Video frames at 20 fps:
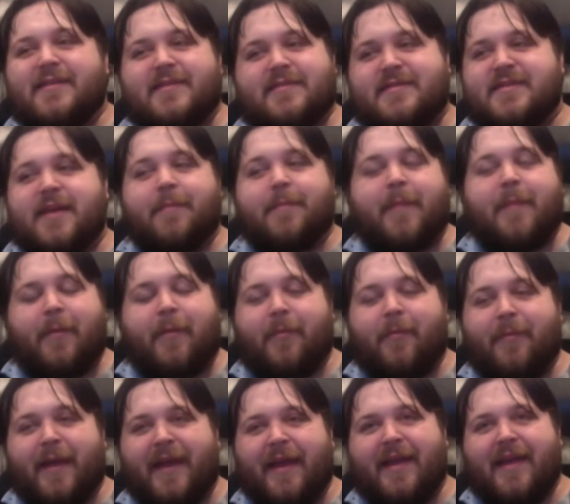some
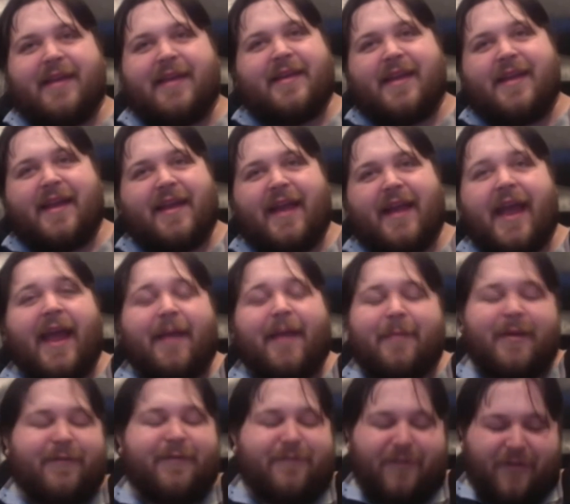people may
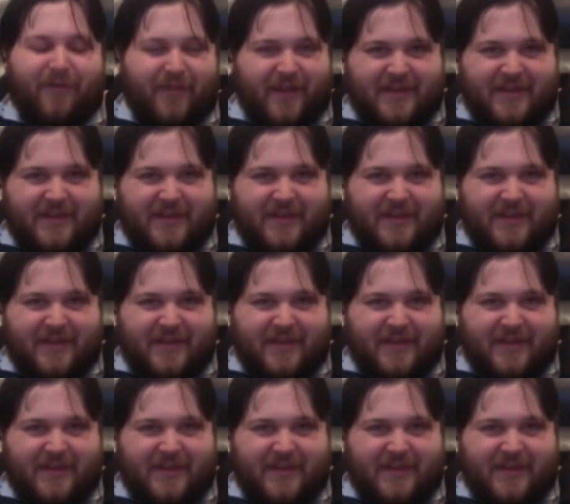hate me for